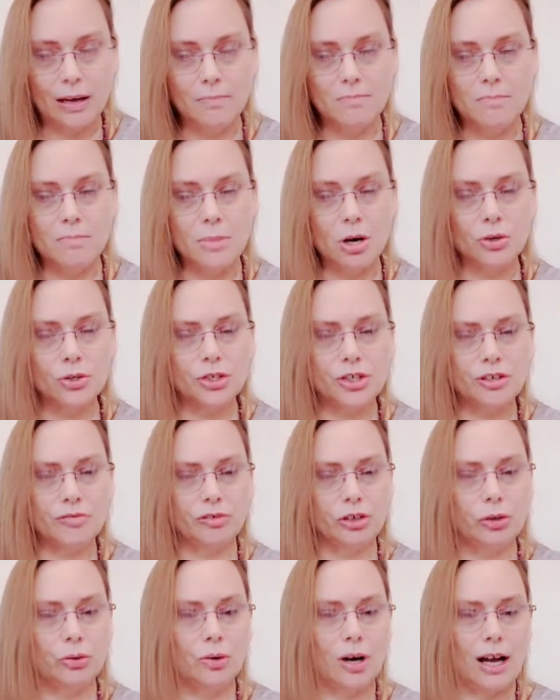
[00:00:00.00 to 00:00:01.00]
most
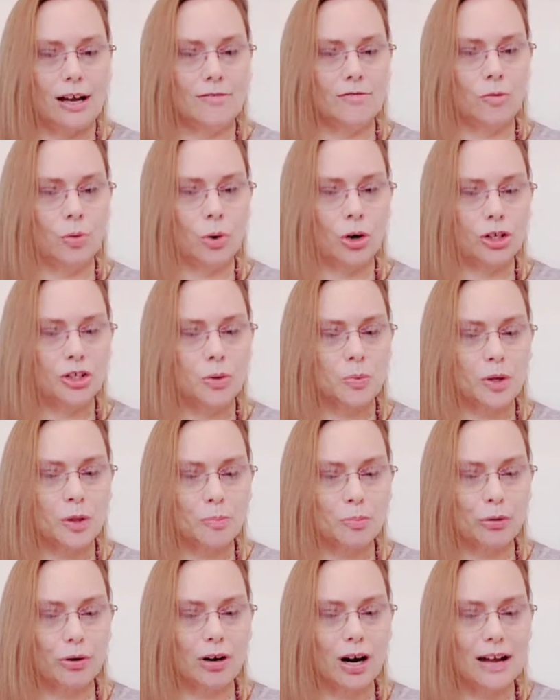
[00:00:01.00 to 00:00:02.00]
of you I've worked
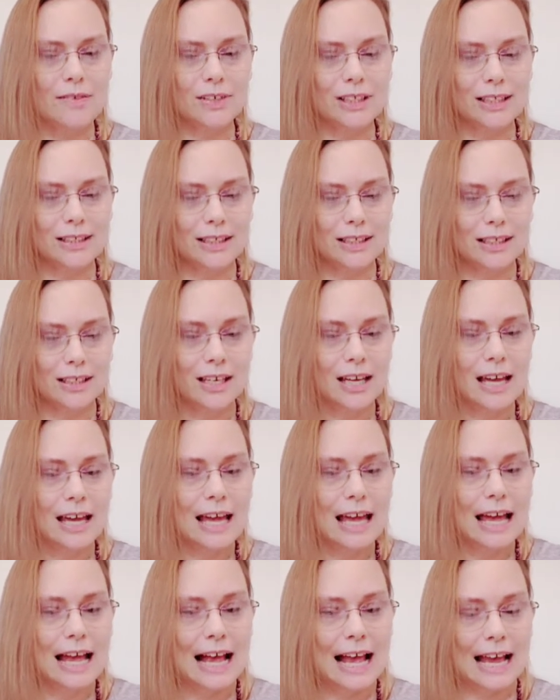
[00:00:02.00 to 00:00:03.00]
with privately,
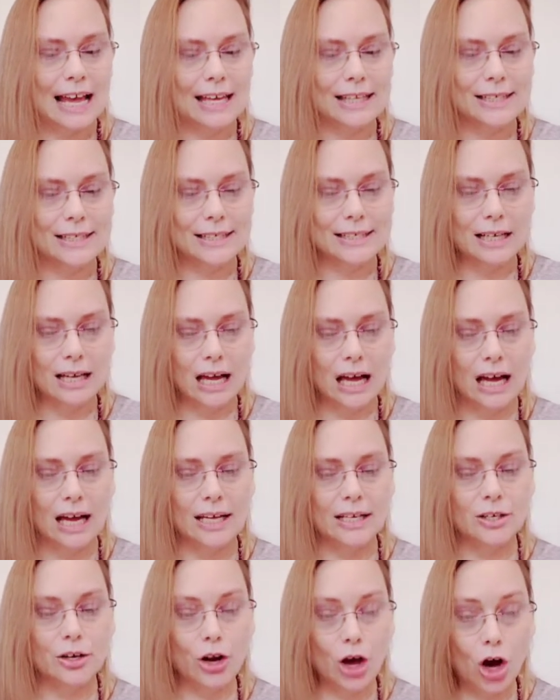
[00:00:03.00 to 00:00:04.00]
and
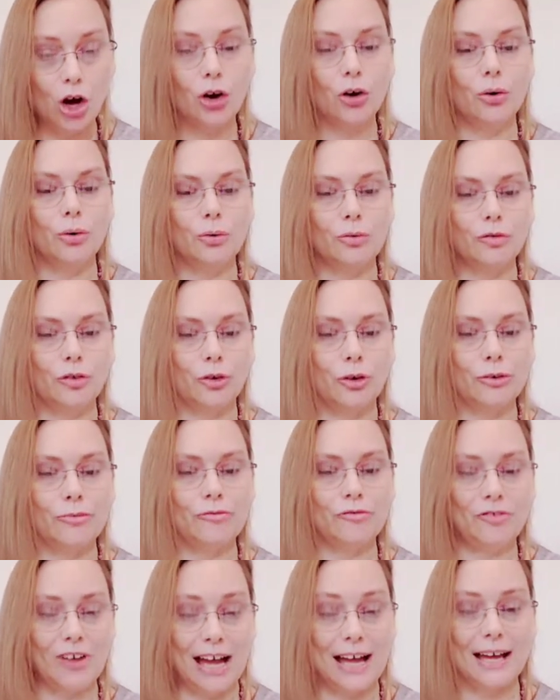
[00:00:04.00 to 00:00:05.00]
I know for a
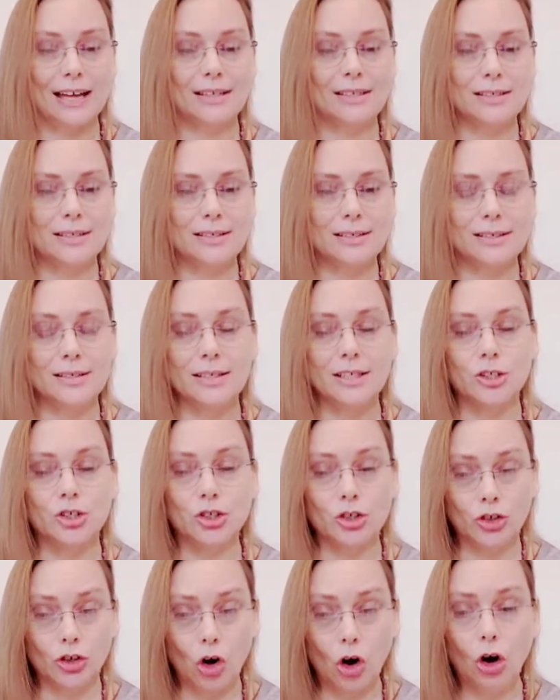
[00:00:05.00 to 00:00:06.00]
fact
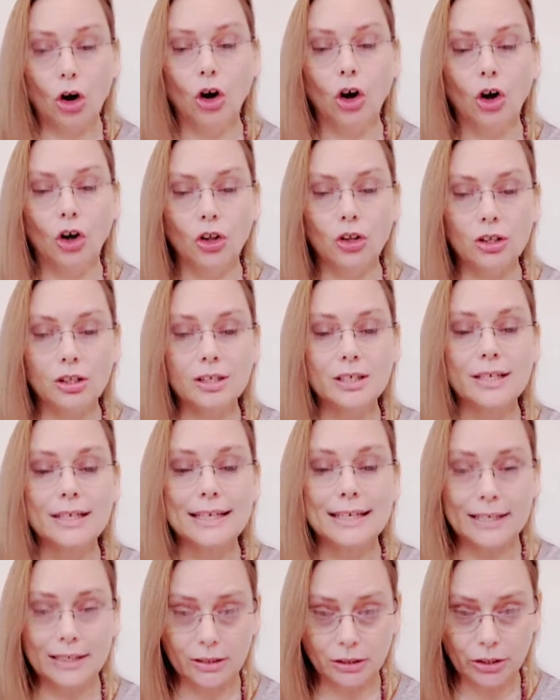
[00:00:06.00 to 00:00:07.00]
that you're all
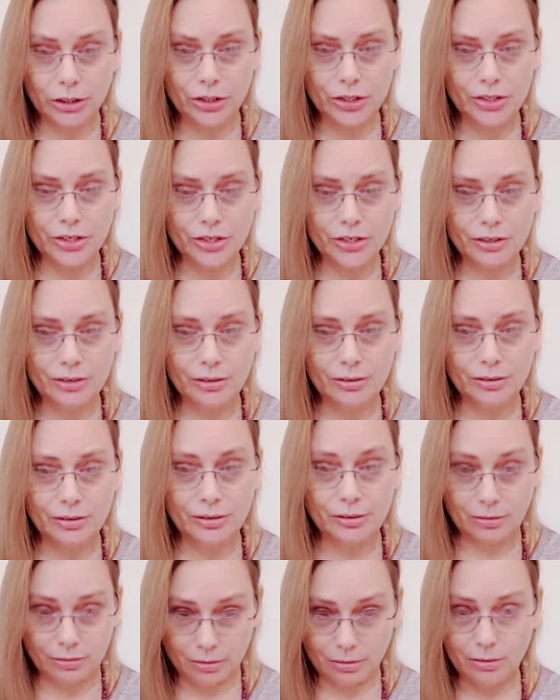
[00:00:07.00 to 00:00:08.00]
healers,
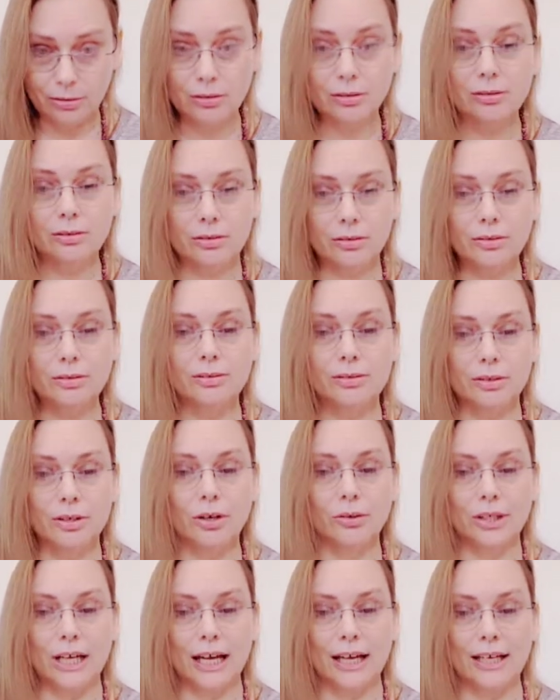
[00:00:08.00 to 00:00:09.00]

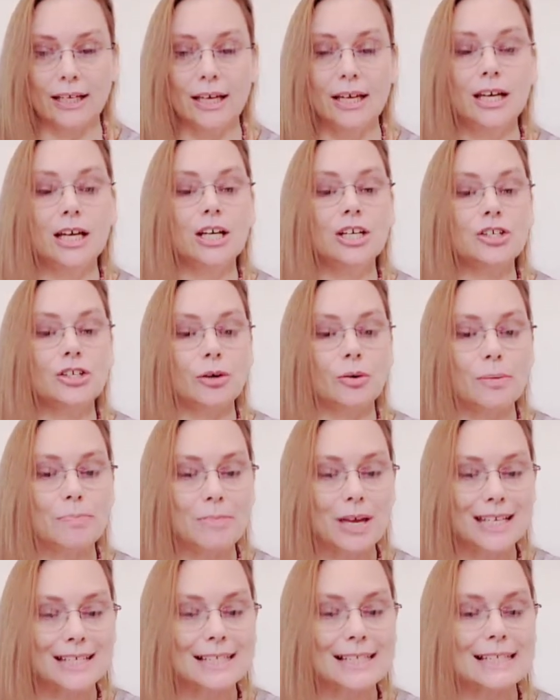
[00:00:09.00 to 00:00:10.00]
okay? So it
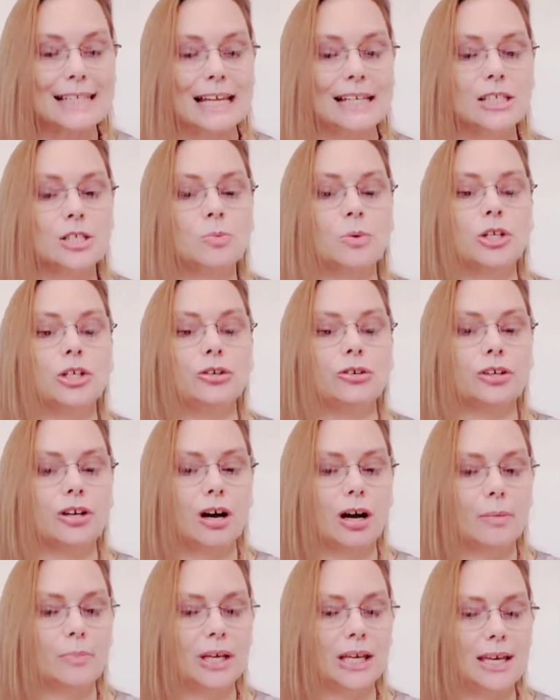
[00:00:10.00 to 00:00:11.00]
makes sense when you're
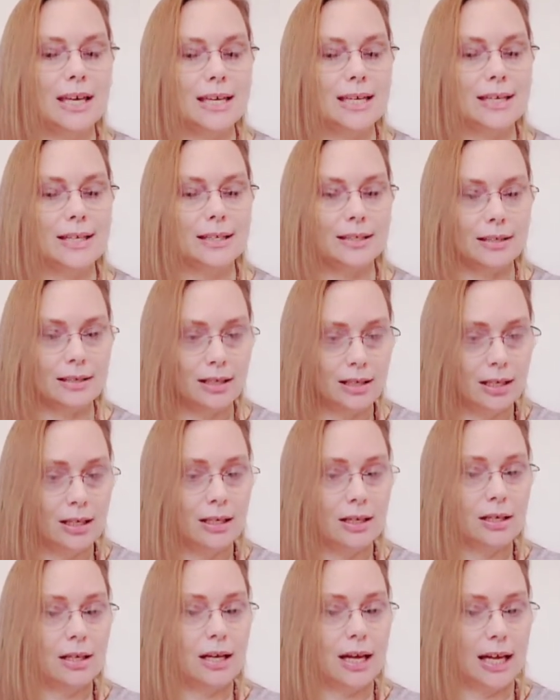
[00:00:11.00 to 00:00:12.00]
coming in
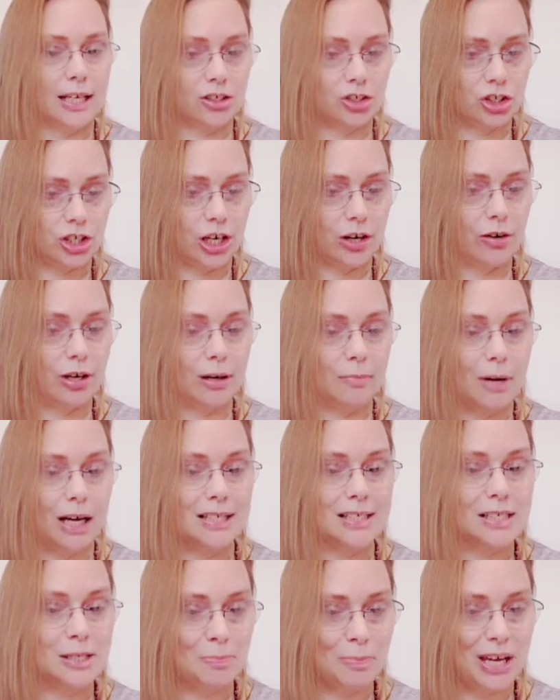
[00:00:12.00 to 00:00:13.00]
and sharing
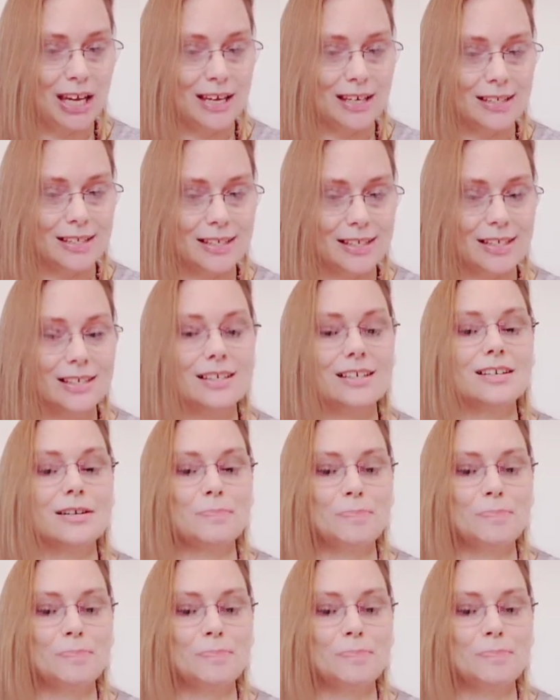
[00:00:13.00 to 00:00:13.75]
my space